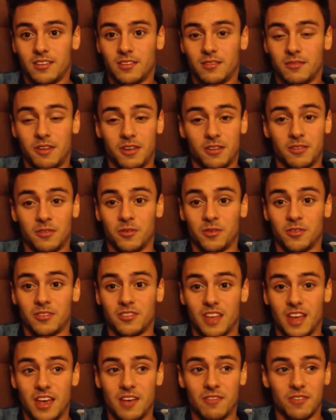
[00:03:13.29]
It makes me feel
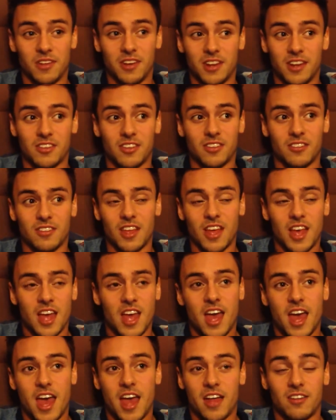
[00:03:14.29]
safe, and it
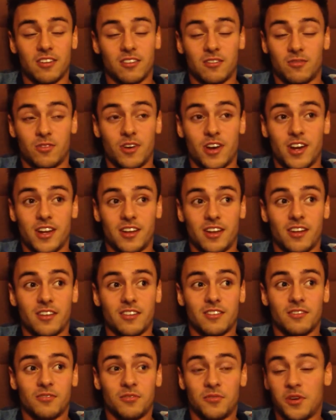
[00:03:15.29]
just really
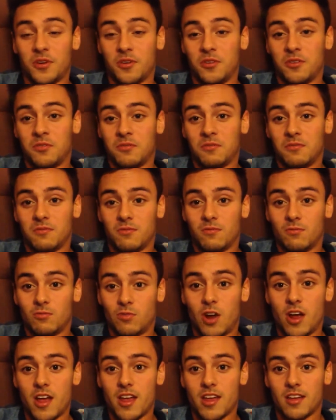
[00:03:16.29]
does feel
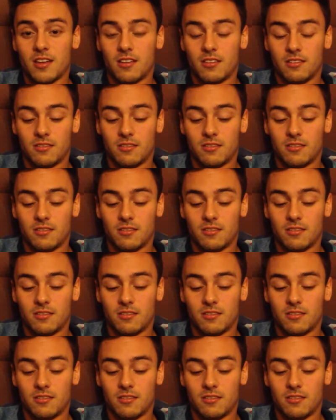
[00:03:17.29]
right.